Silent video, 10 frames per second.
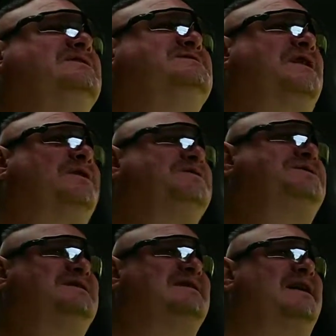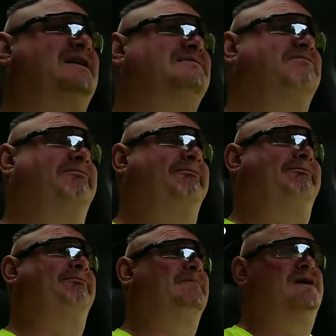So she's like,
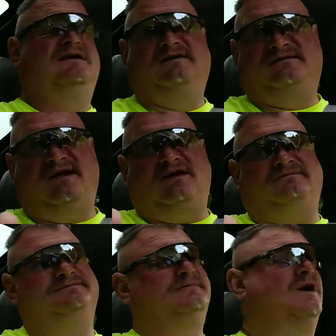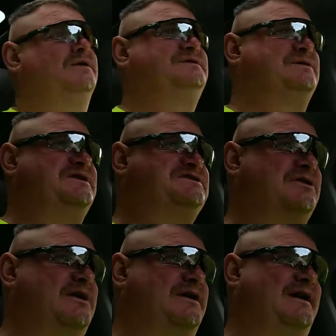So, long story
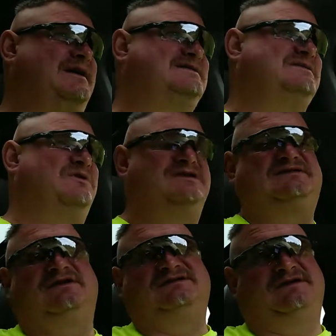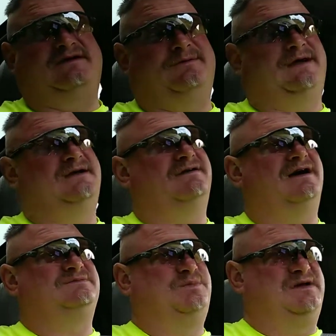short, I did some research, and I ran
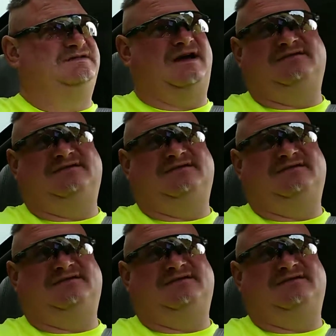across PJ.